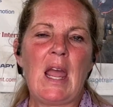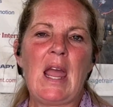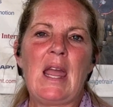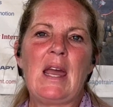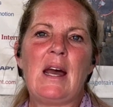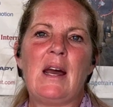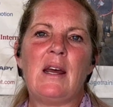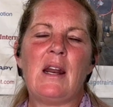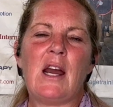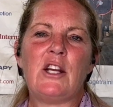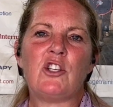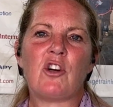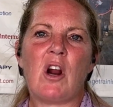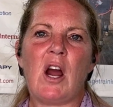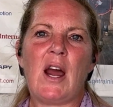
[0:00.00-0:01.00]
and
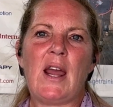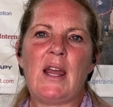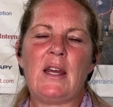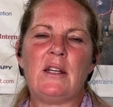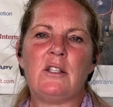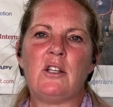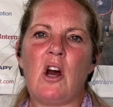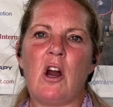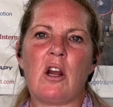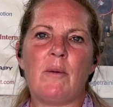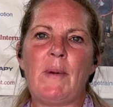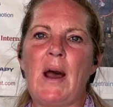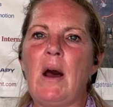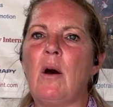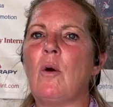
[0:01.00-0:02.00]
I try and talk
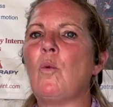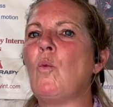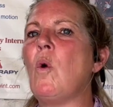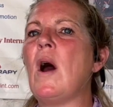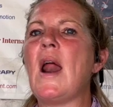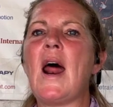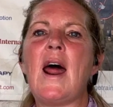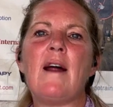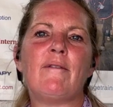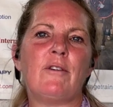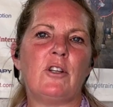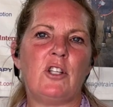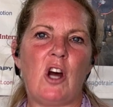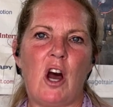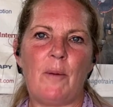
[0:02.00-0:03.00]
about
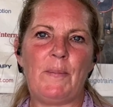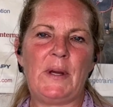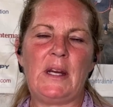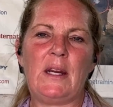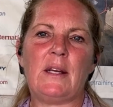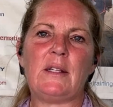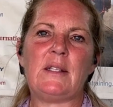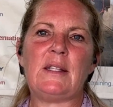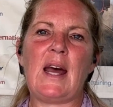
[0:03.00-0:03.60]
whatever topics